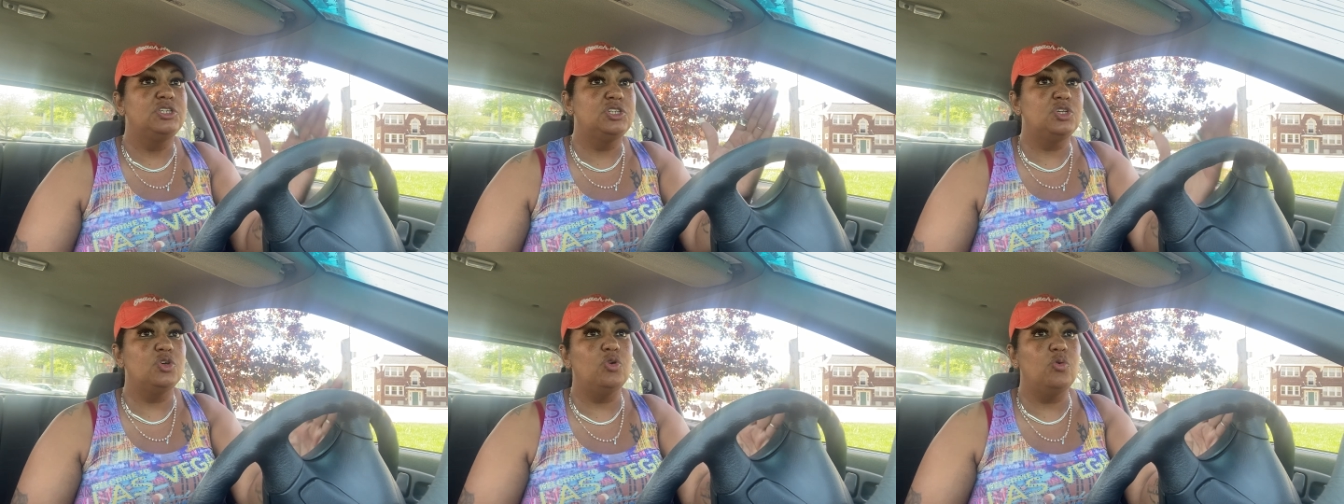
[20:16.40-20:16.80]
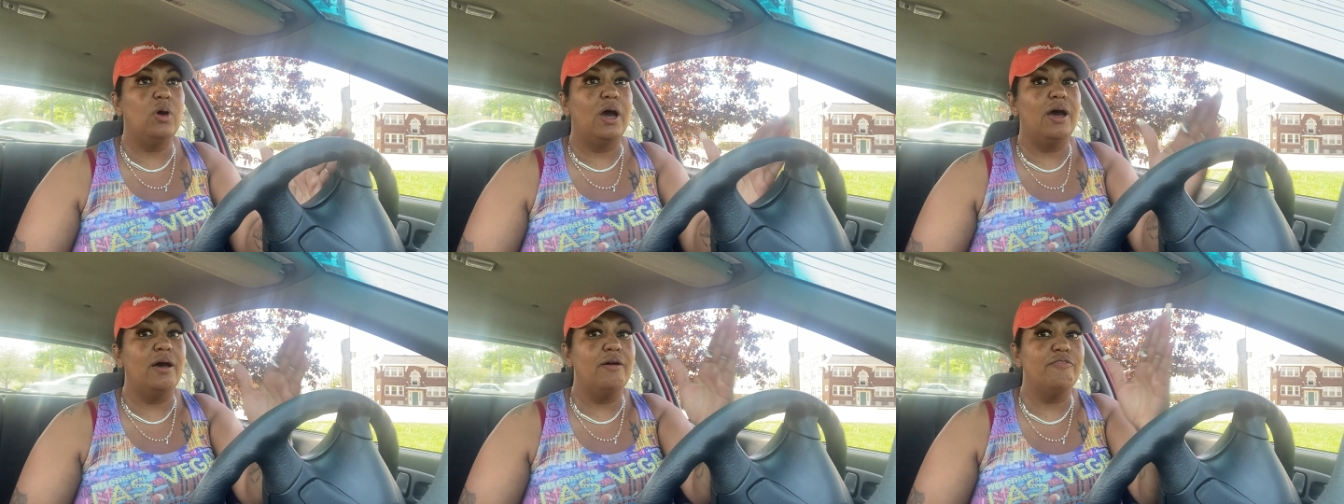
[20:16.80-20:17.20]
two
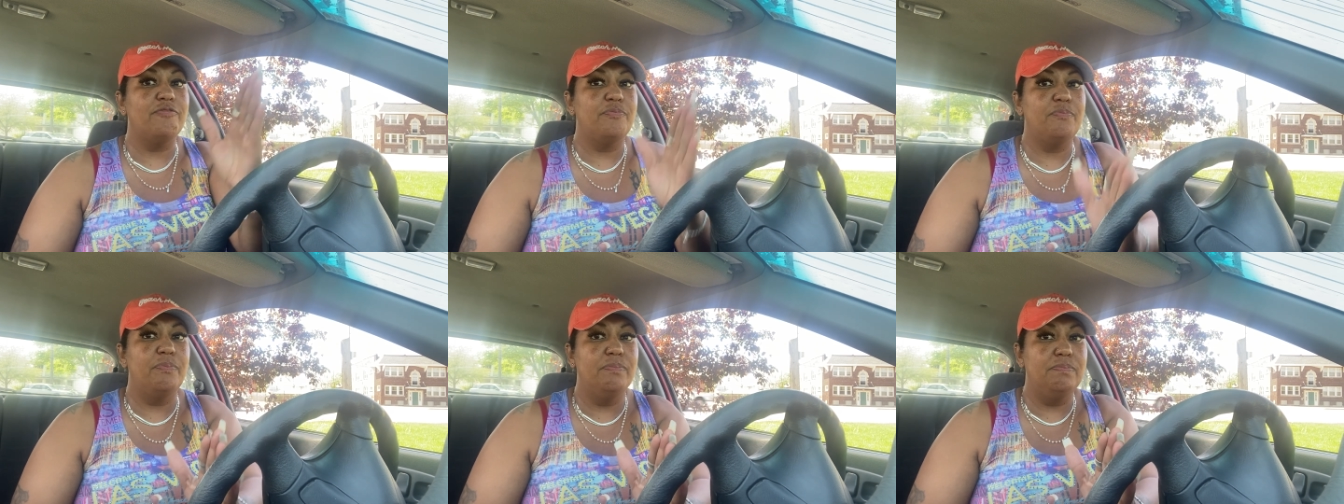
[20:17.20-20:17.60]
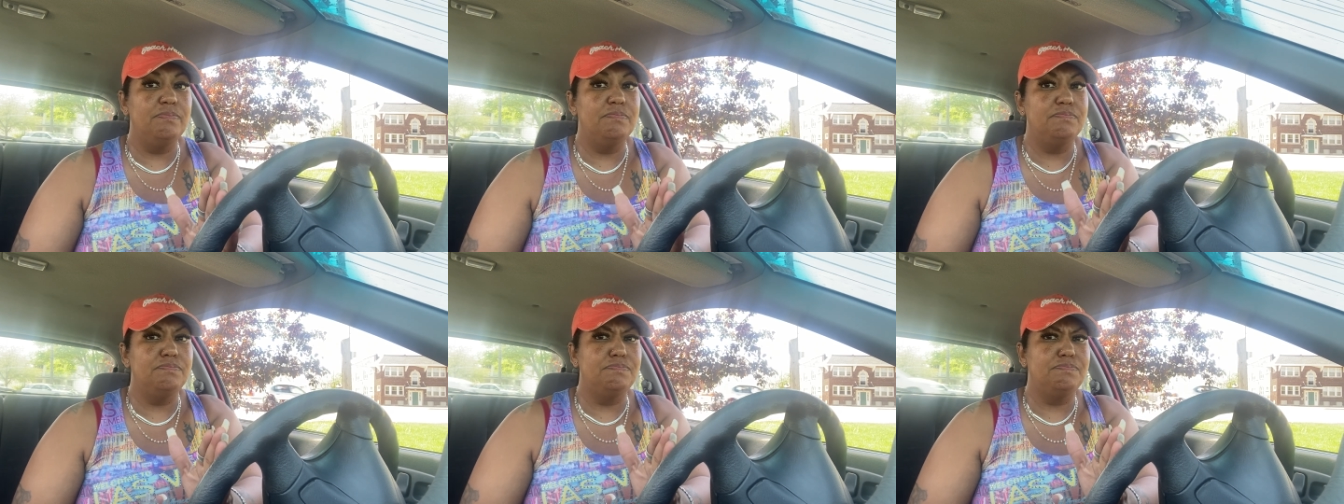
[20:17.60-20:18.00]
of
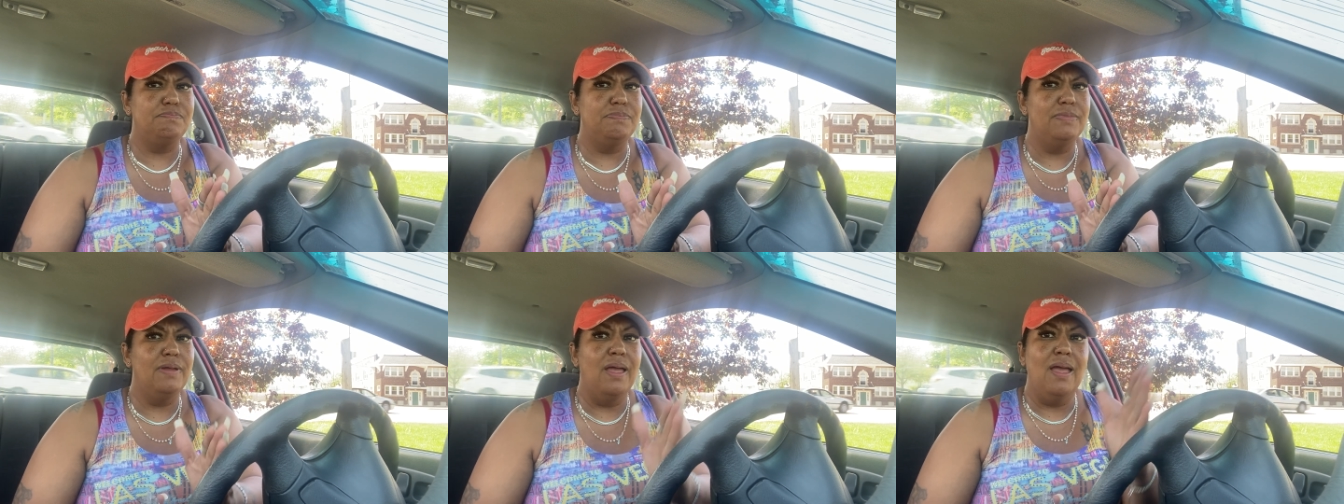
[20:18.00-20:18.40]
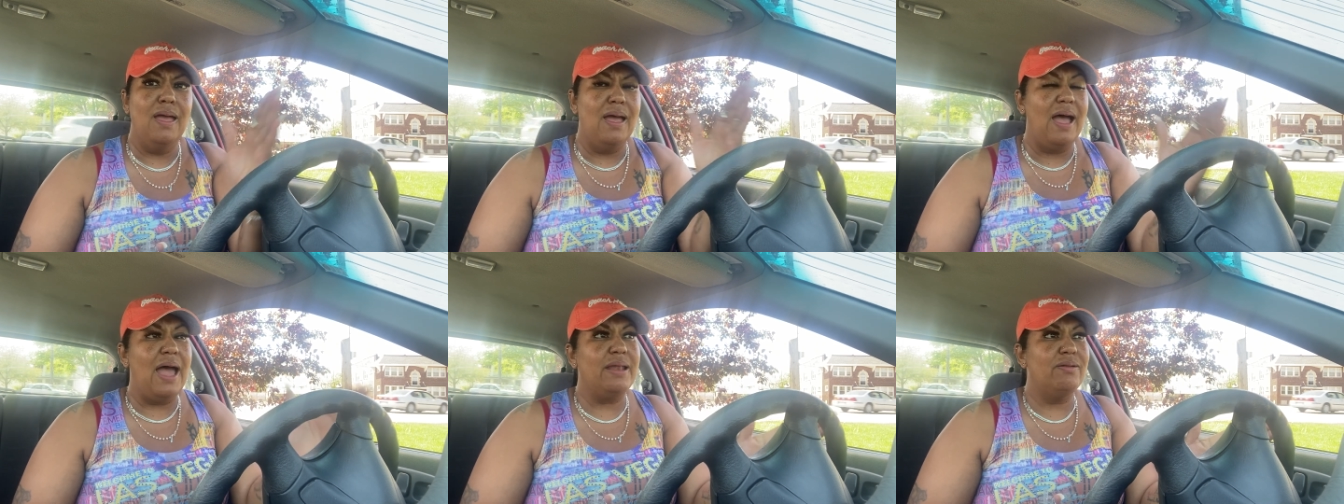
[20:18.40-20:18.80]

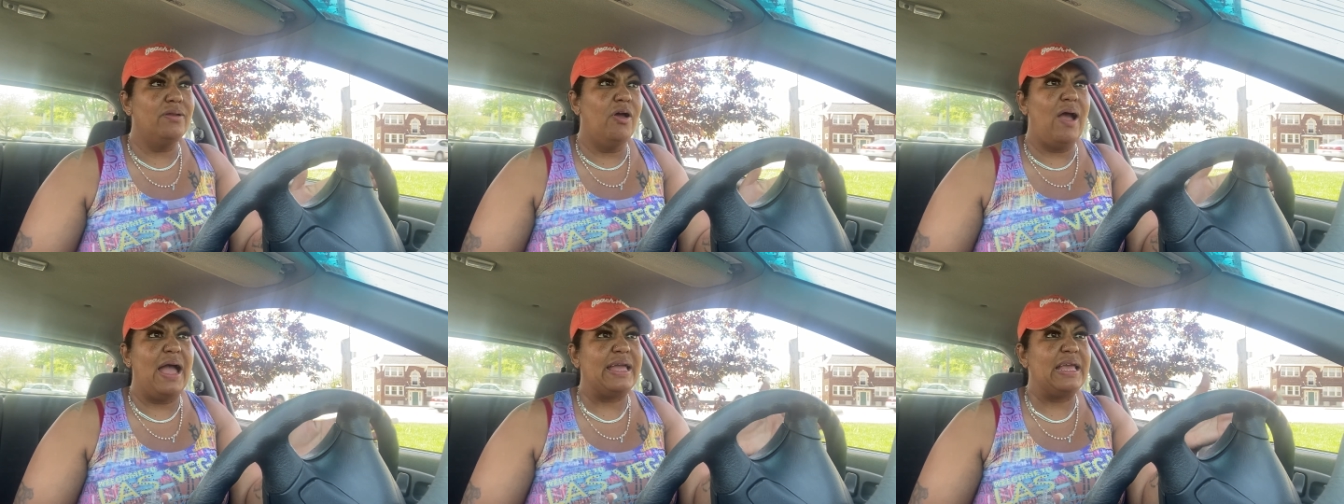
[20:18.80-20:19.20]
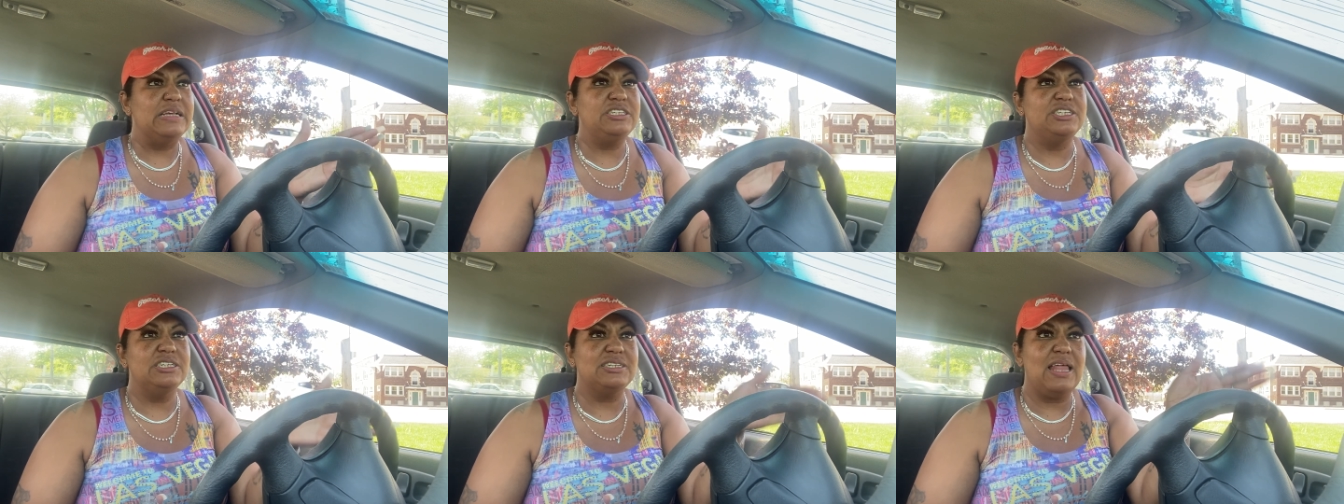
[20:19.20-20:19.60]
I don't know, I
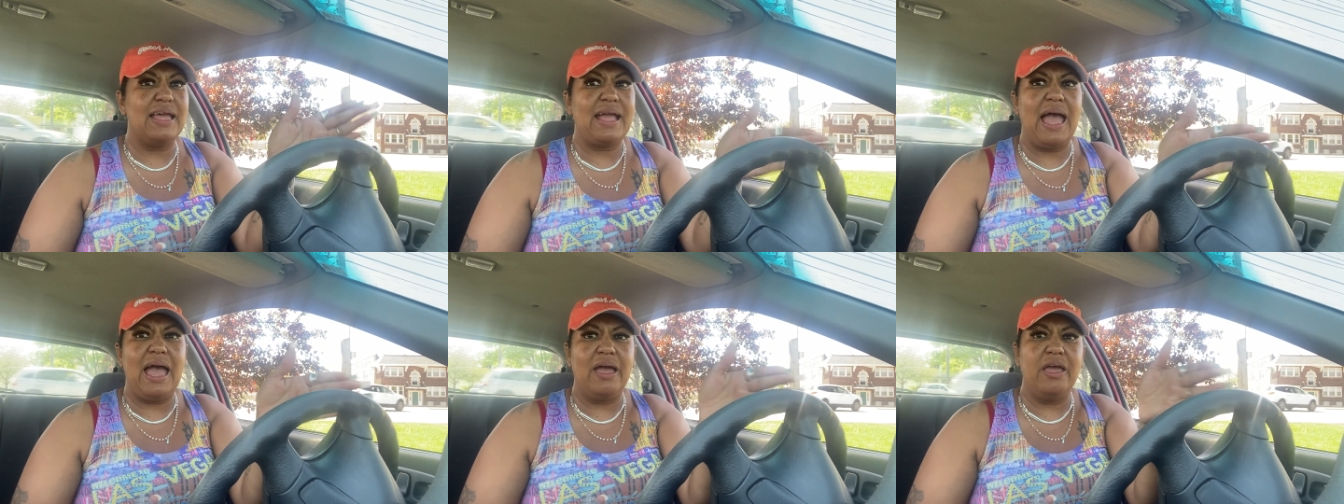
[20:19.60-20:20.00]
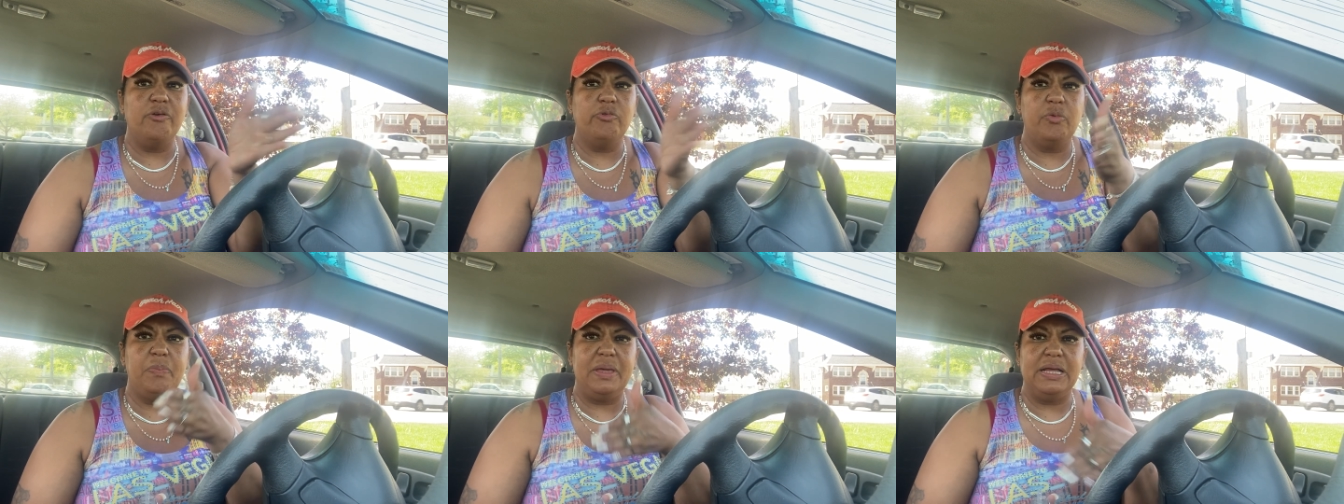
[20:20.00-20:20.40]
guess just like how it
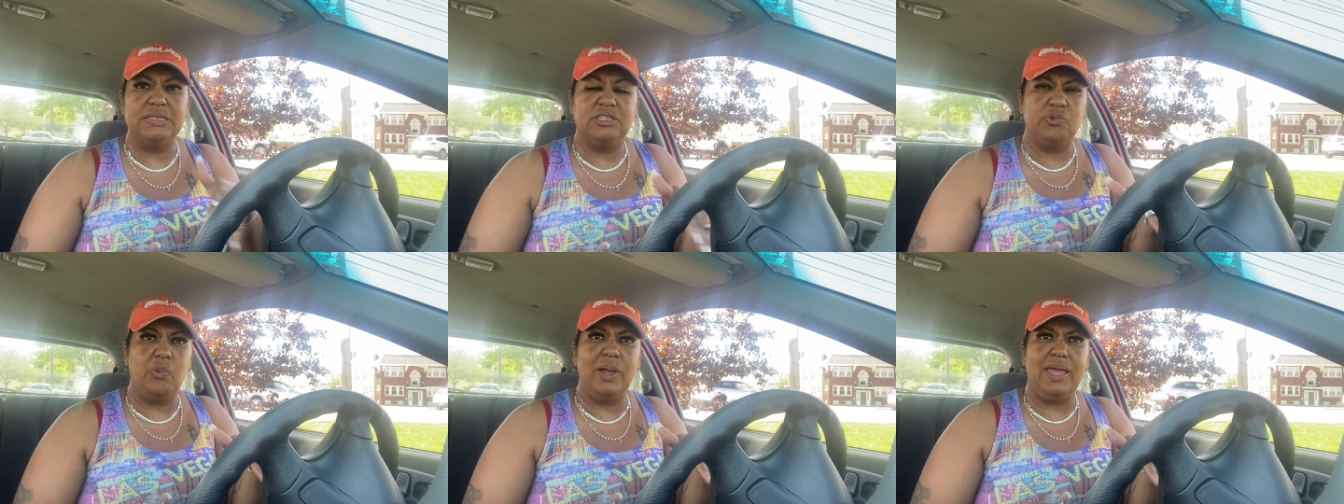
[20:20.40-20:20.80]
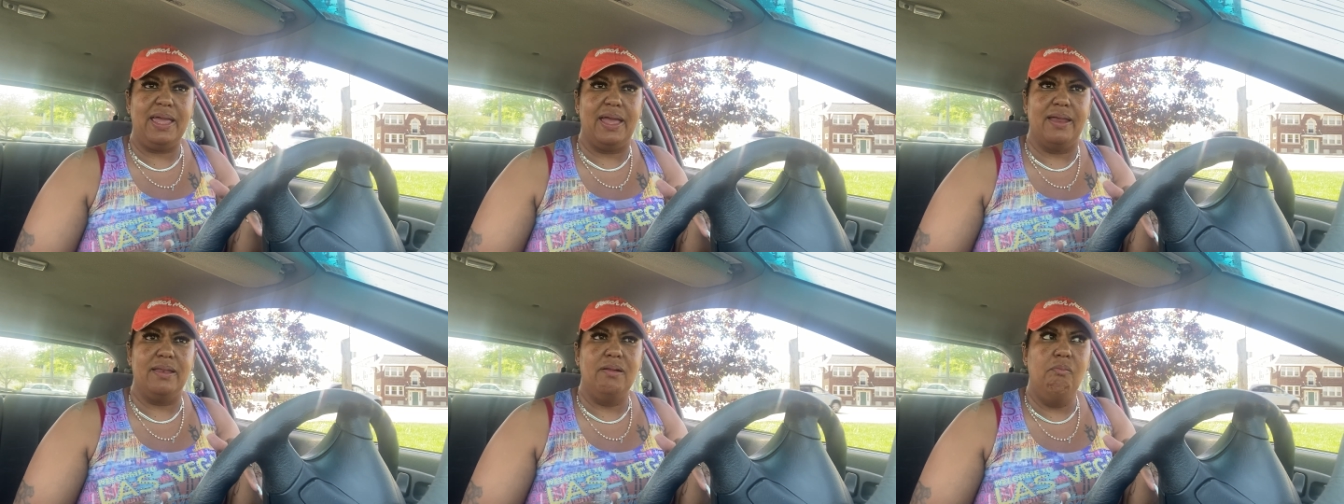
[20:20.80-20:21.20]
would be a
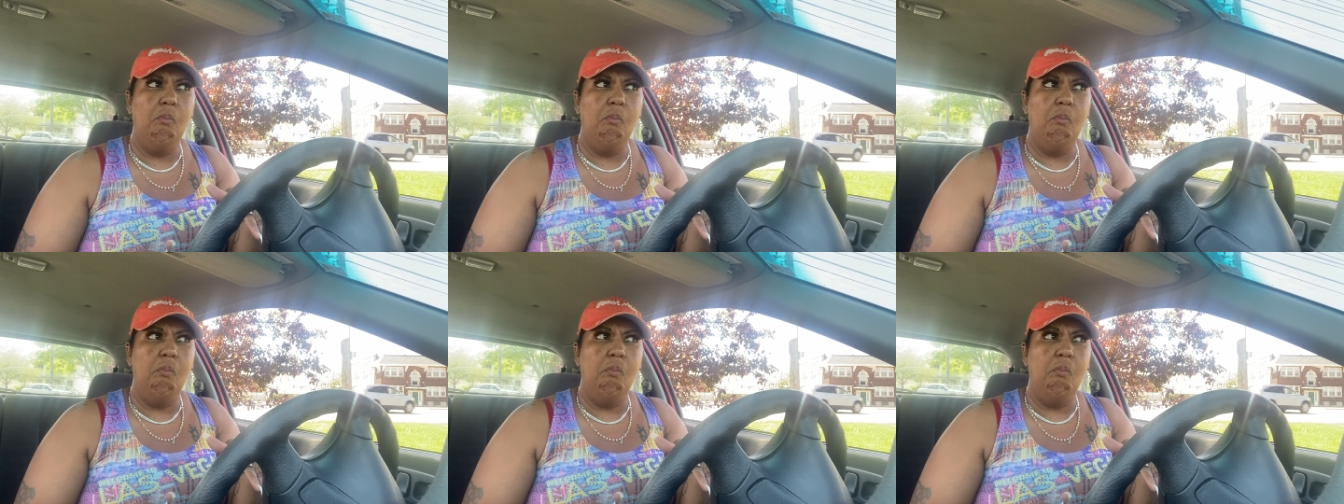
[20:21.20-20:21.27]
twin.